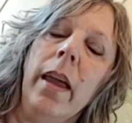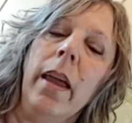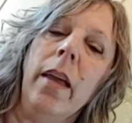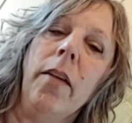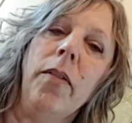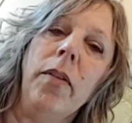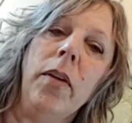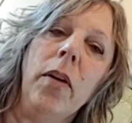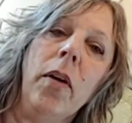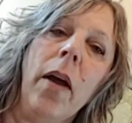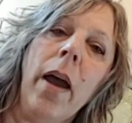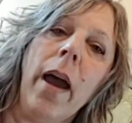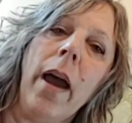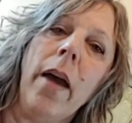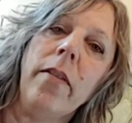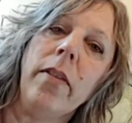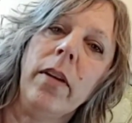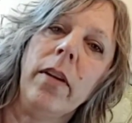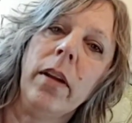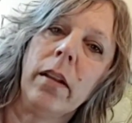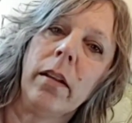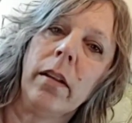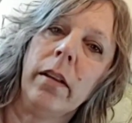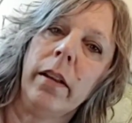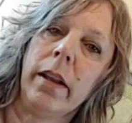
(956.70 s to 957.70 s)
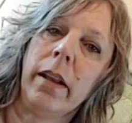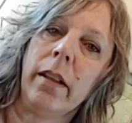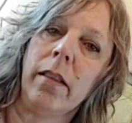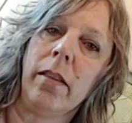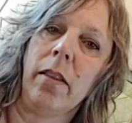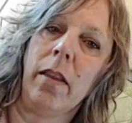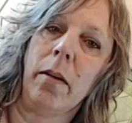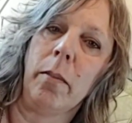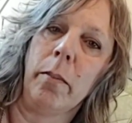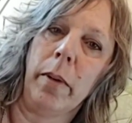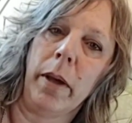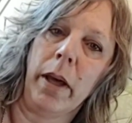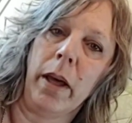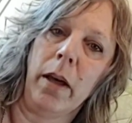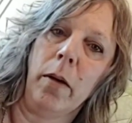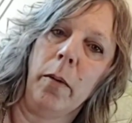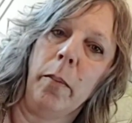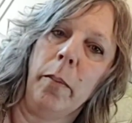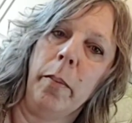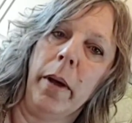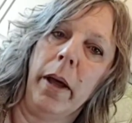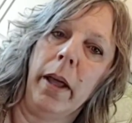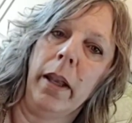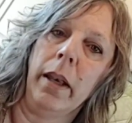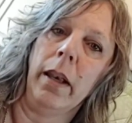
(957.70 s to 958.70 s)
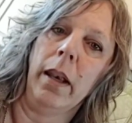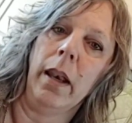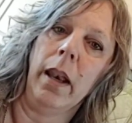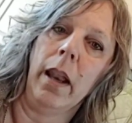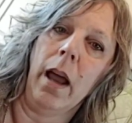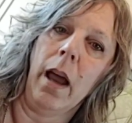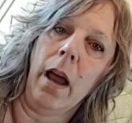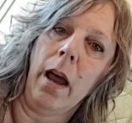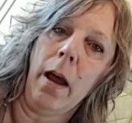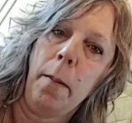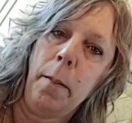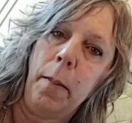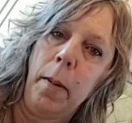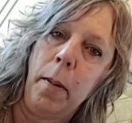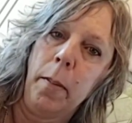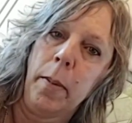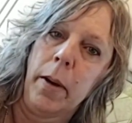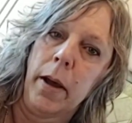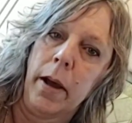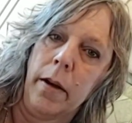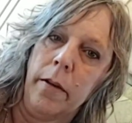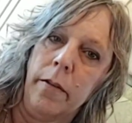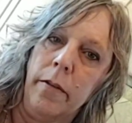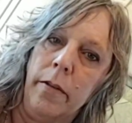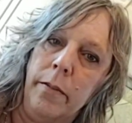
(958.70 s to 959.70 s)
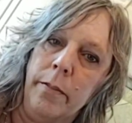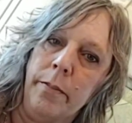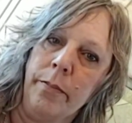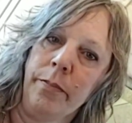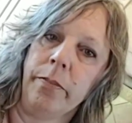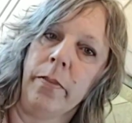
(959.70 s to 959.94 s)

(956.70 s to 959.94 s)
If you haven't clicked the bell button up above,